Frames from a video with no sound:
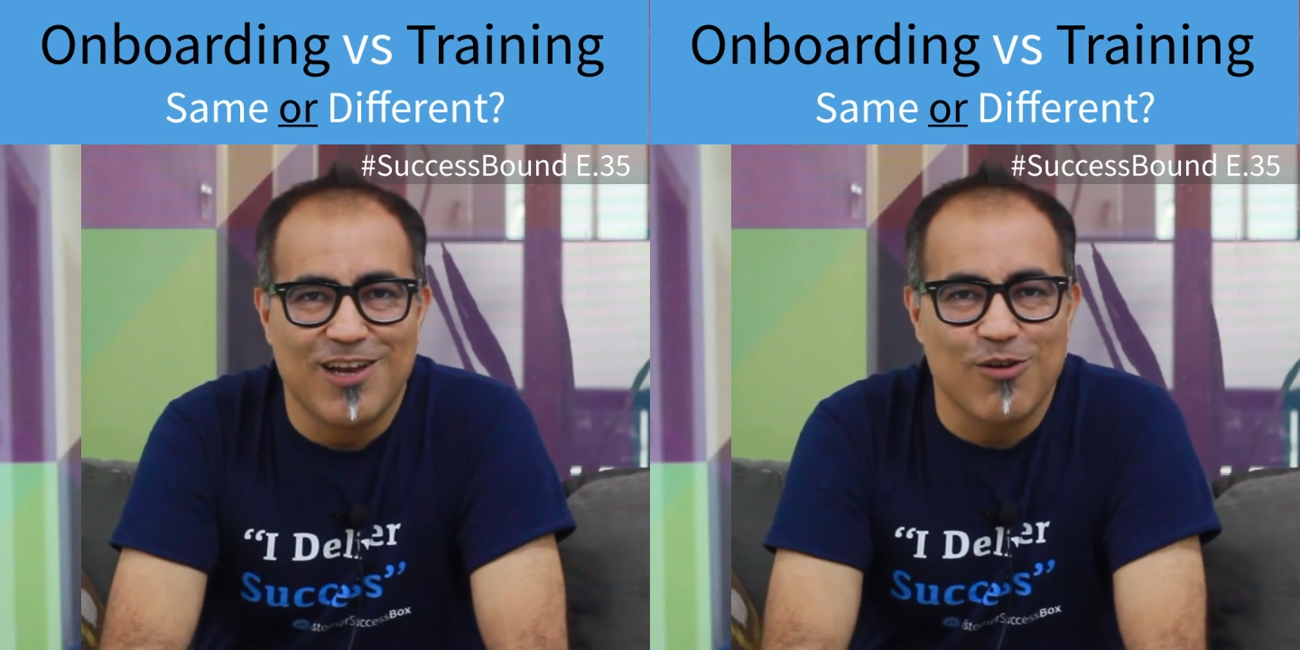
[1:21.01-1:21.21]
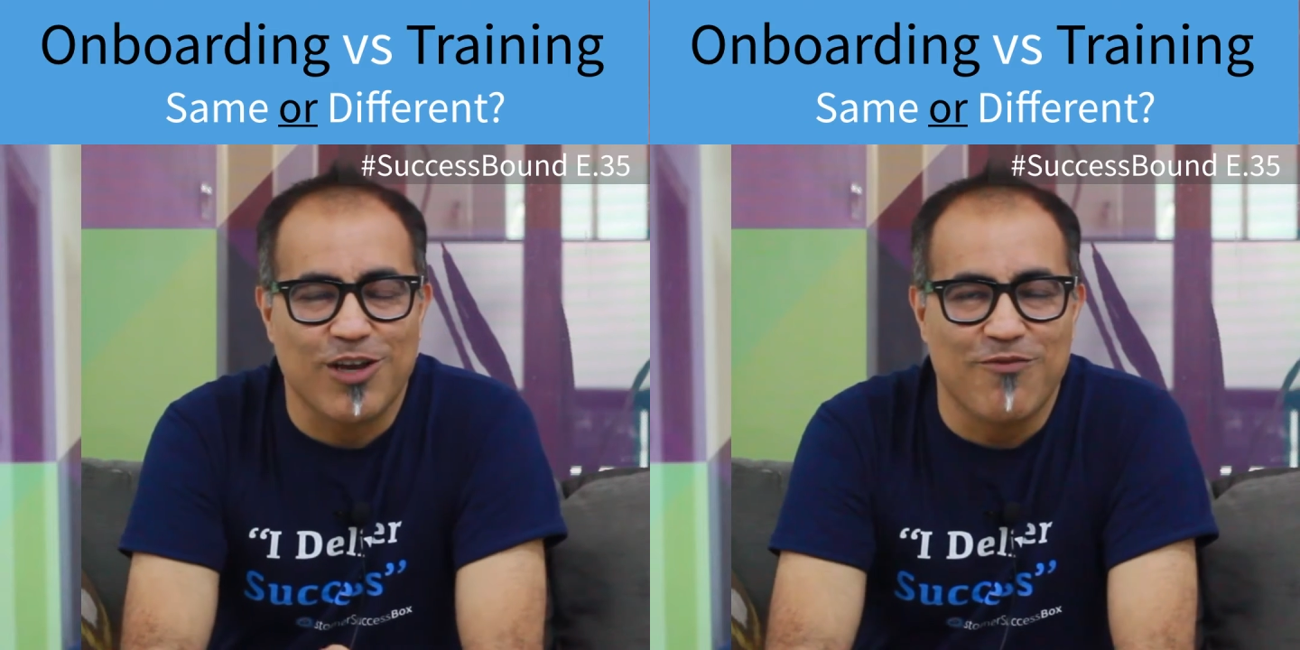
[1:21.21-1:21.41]

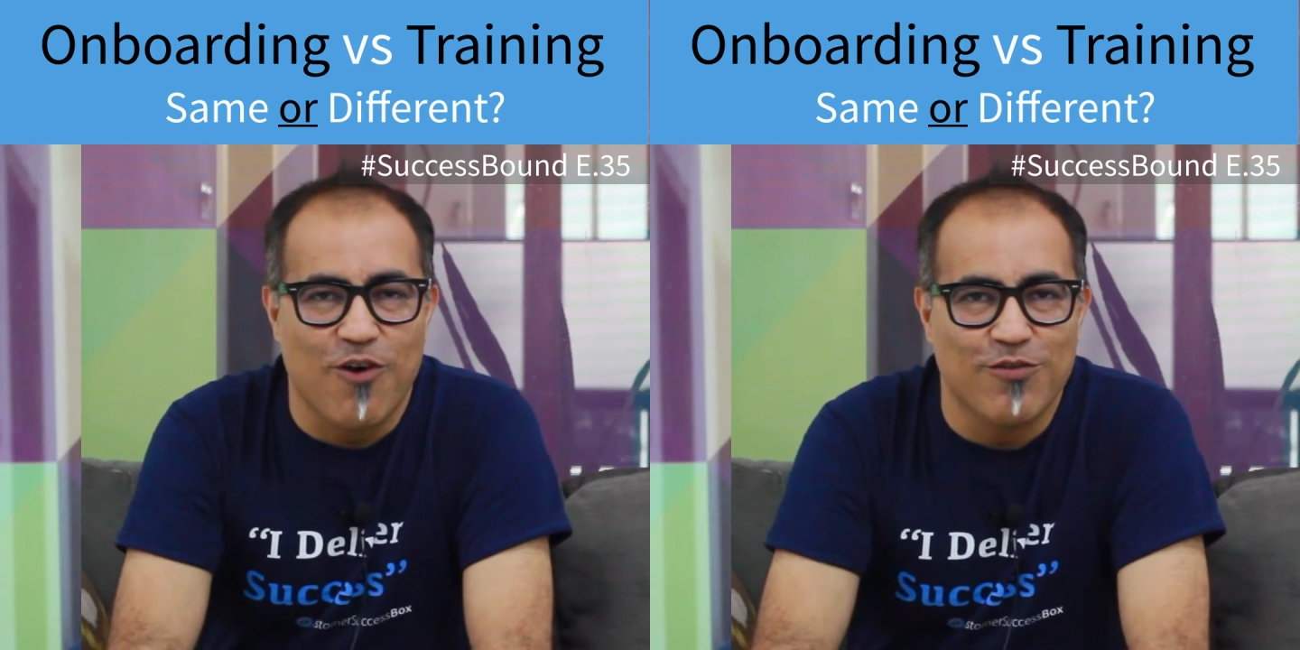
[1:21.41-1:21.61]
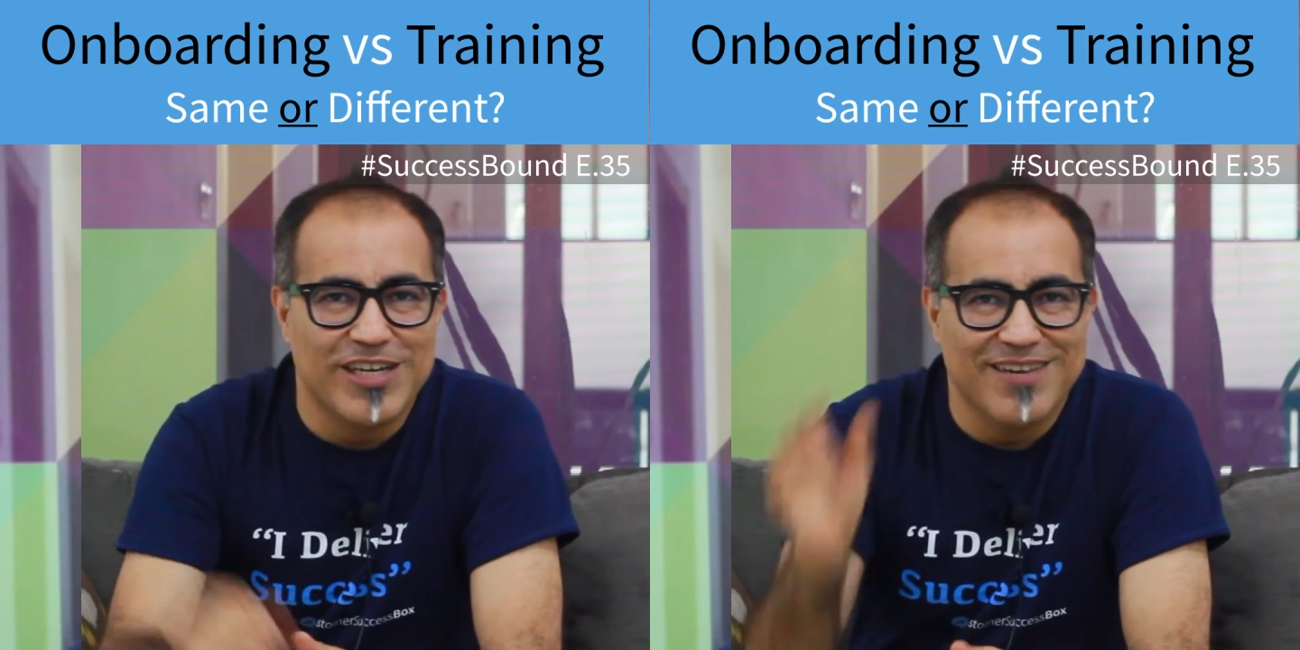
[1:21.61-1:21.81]
Looking
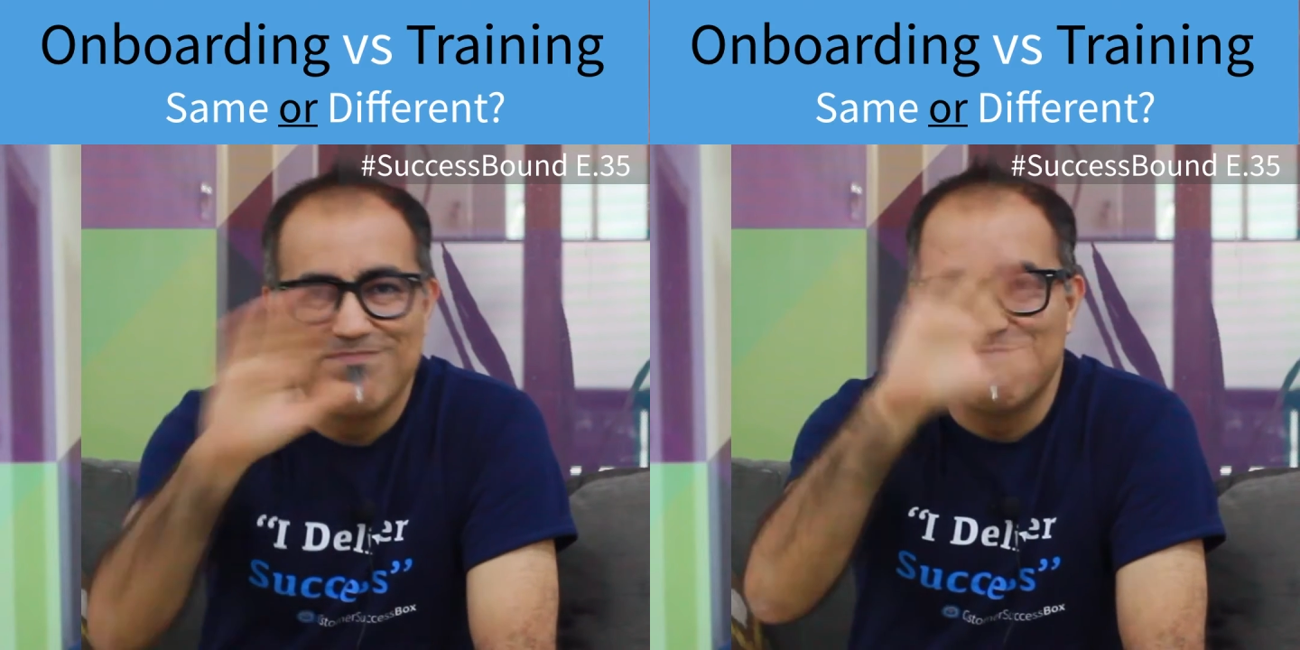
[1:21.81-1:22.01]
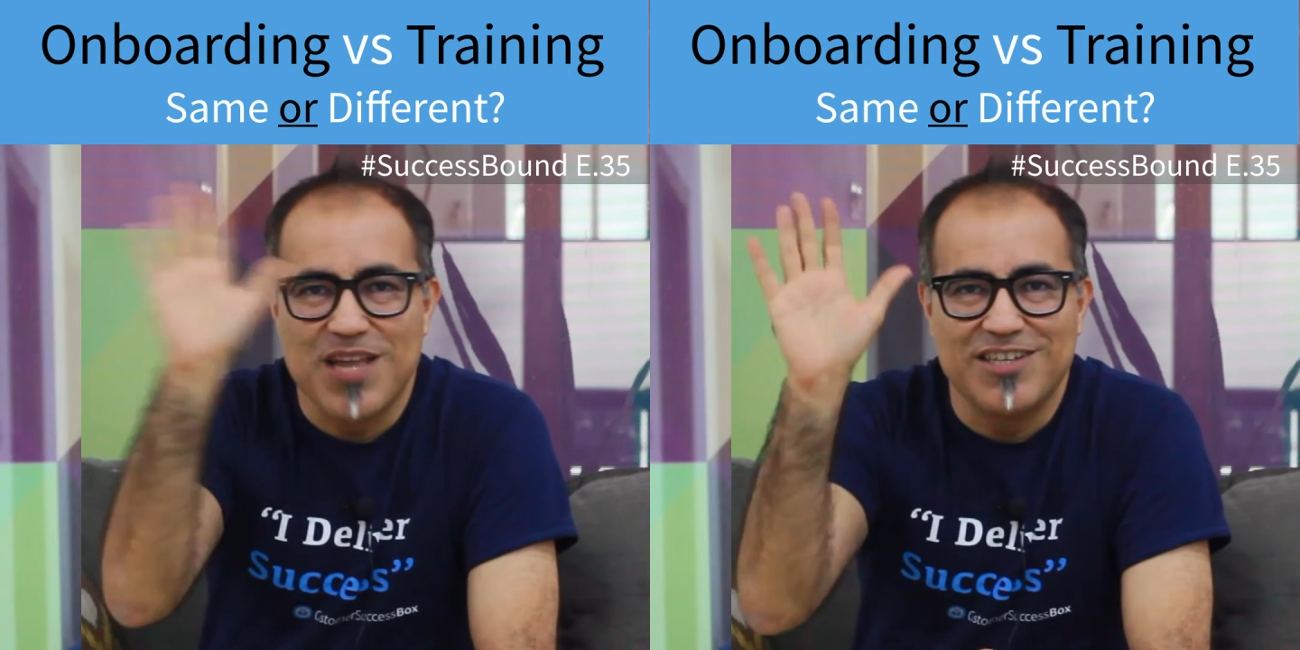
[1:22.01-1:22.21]
forward.
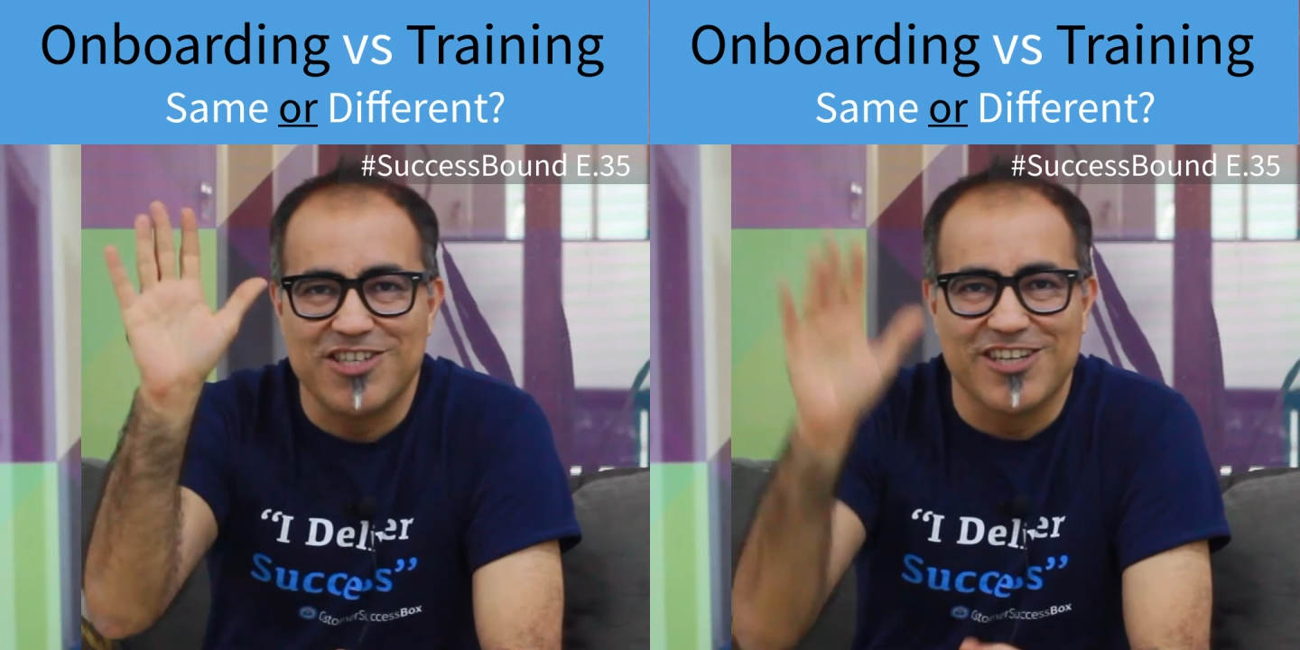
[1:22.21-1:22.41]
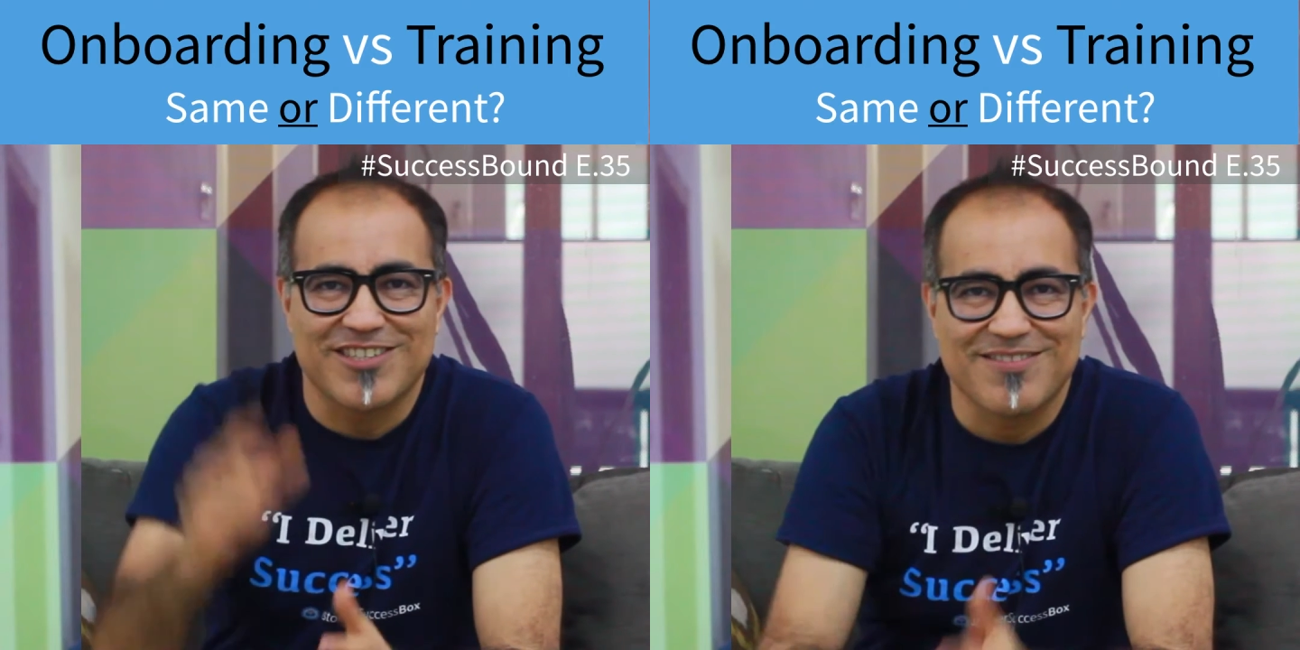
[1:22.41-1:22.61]

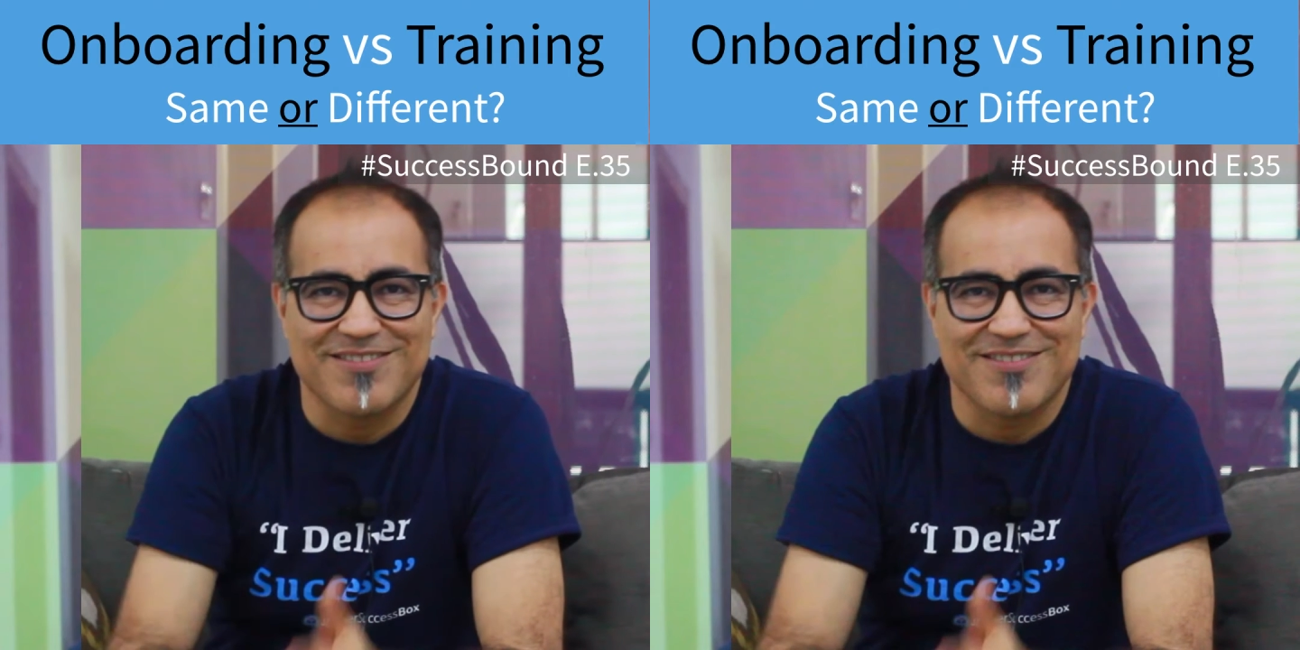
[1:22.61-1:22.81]
Cheers.